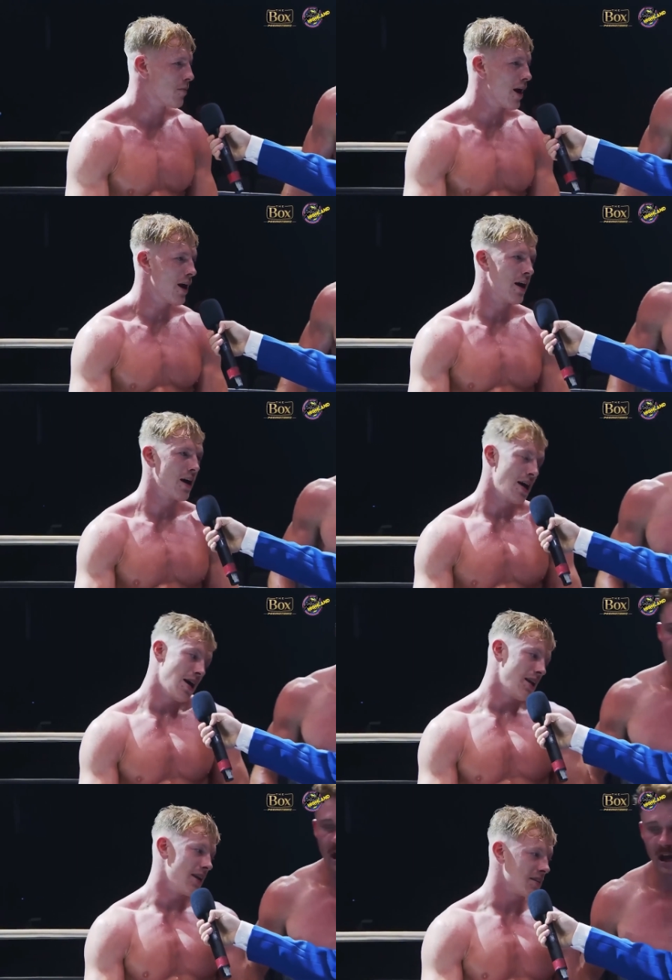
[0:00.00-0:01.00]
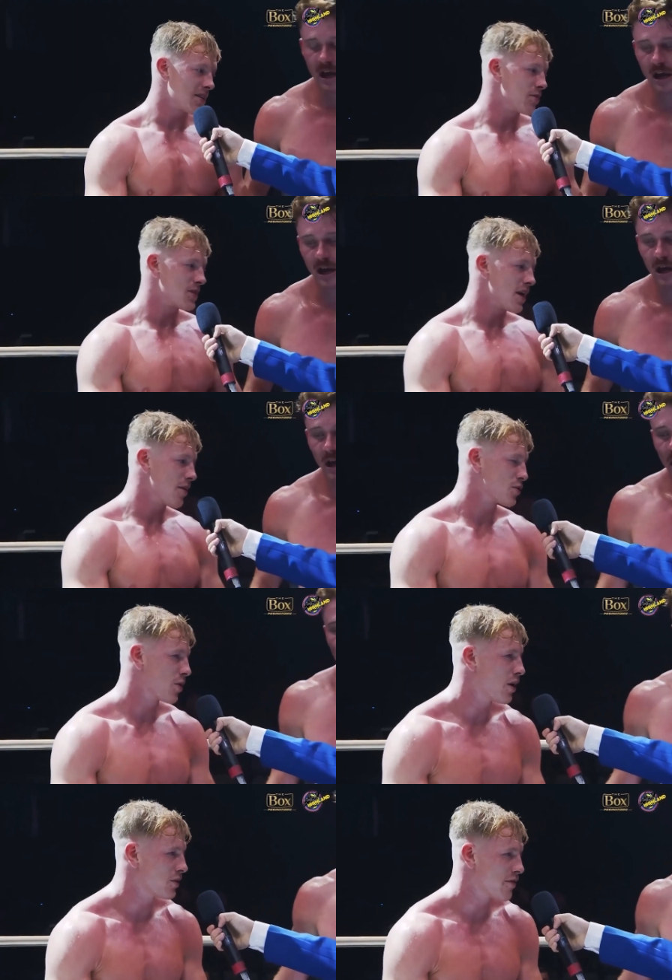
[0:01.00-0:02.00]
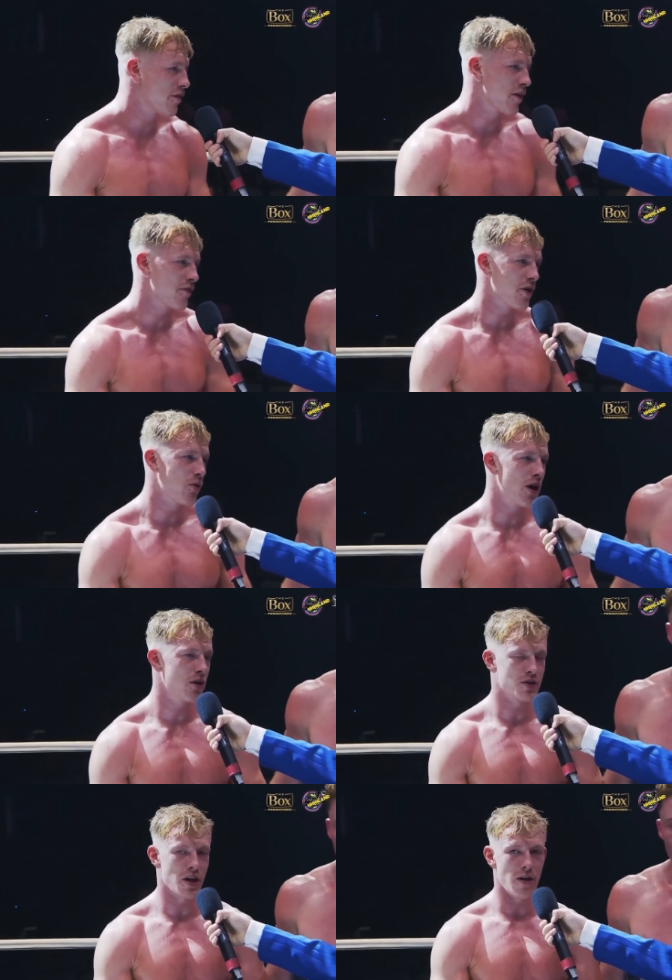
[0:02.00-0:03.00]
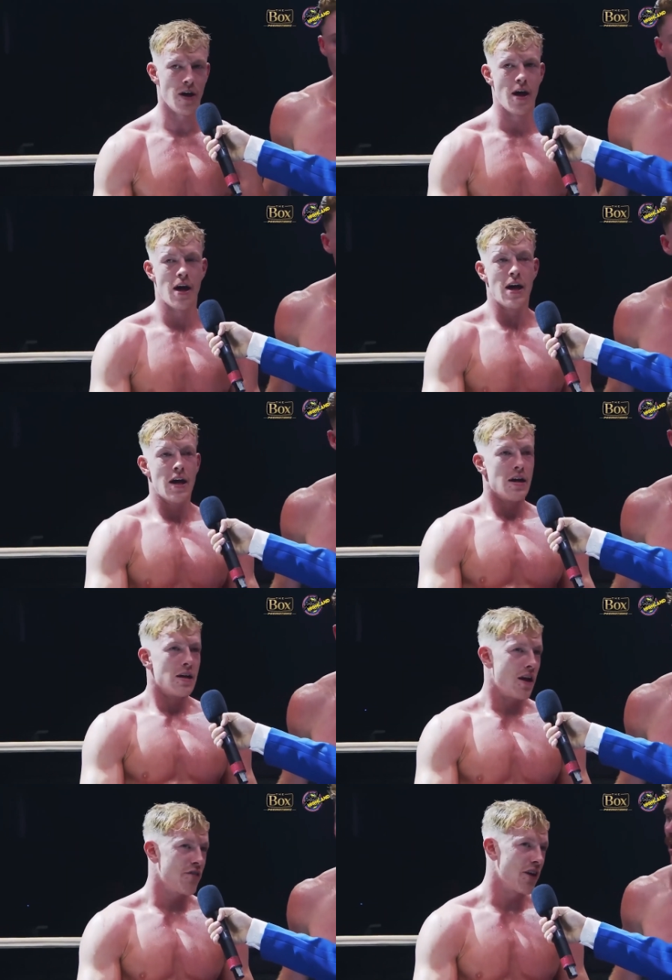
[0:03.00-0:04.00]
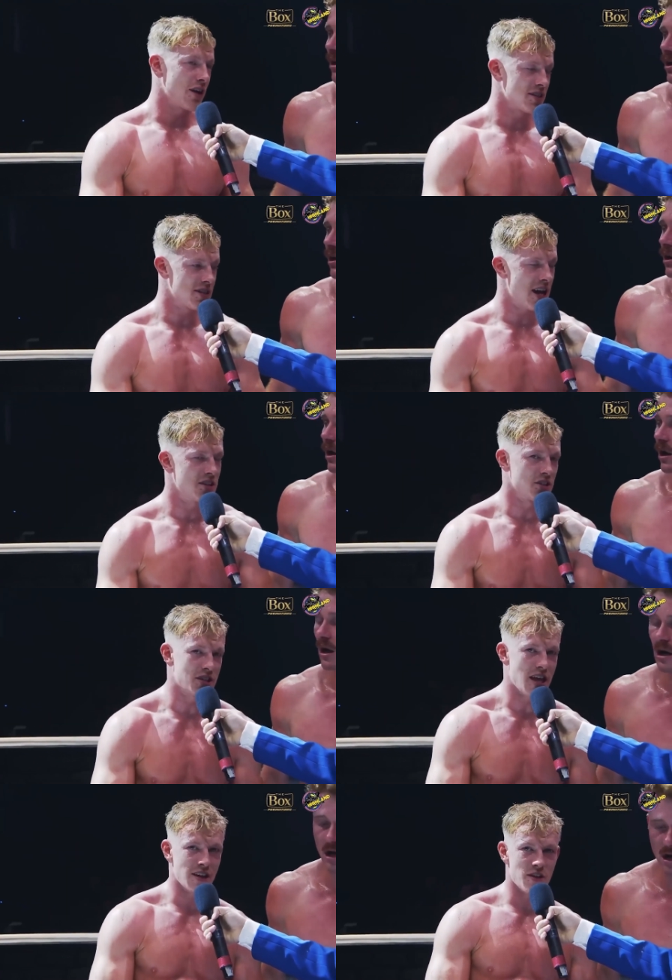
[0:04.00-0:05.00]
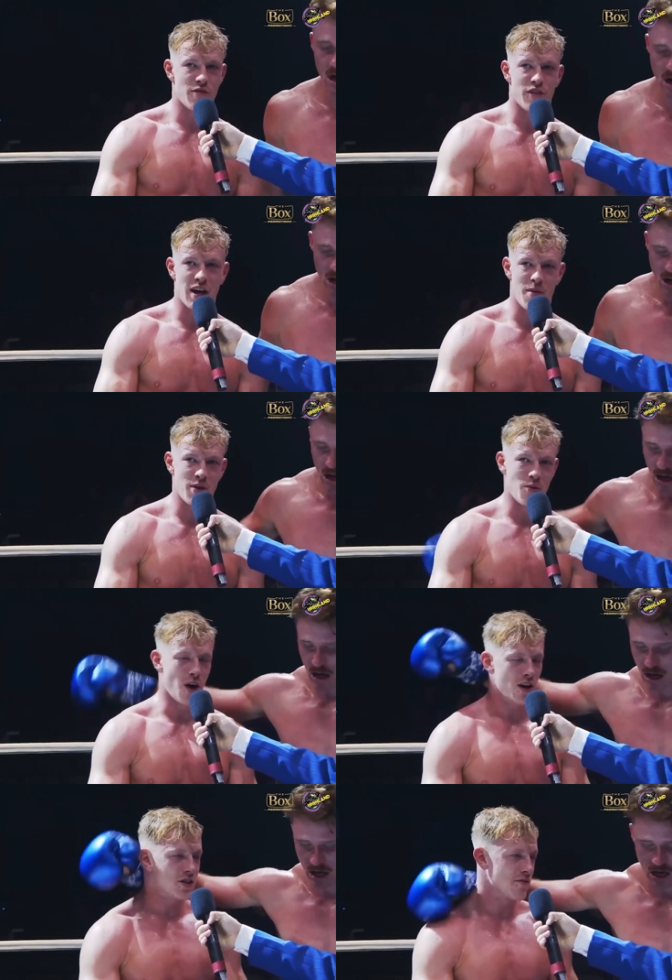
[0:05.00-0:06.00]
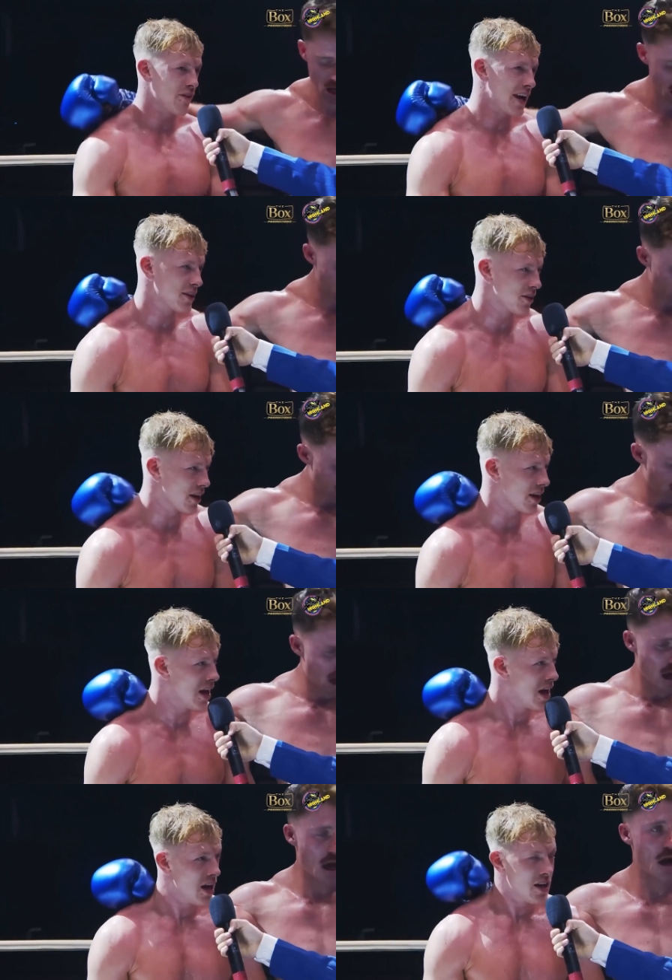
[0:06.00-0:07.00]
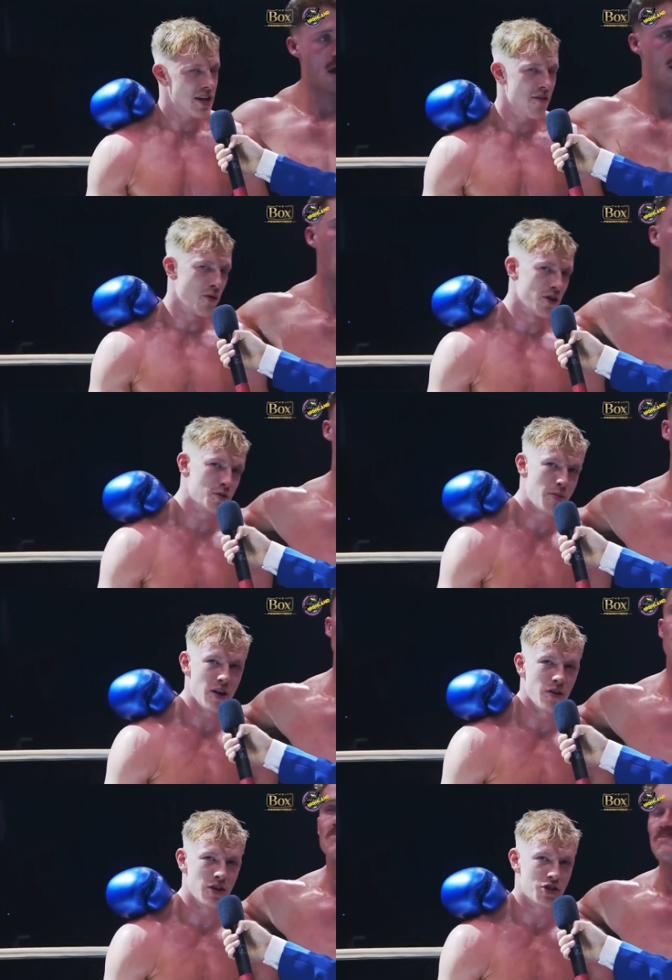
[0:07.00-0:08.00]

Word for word: but Lindsay was there as well. Did very, very well. So nothing I can say. Just thank you for coming to watch, and Thank you to everyone who's been on the